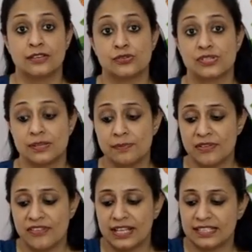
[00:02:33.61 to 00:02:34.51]
To
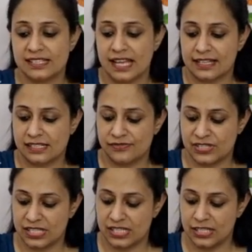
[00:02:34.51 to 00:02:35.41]
simplify this
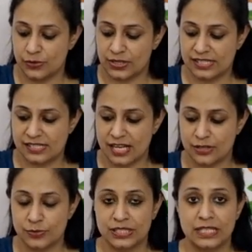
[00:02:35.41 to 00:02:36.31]
activity you can
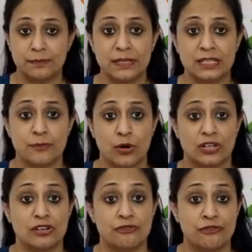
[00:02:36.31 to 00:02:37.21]
start with keeping the
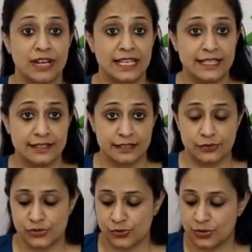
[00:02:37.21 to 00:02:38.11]
bottle really
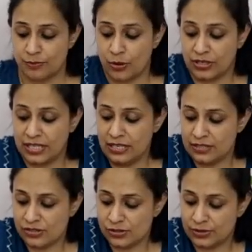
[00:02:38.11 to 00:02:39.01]
close to the body
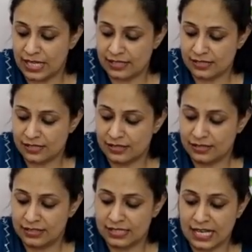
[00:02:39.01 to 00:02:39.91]
so that
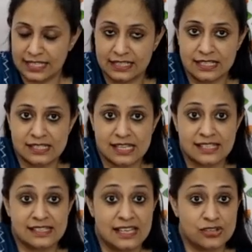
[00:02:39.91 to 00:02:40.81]
the tightness
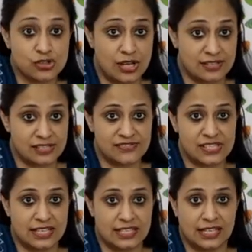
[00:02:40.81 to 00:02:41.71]
has less chance of
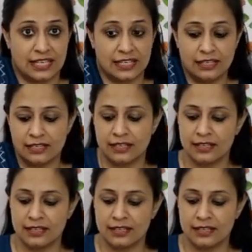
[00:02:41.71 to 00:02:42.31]
setting in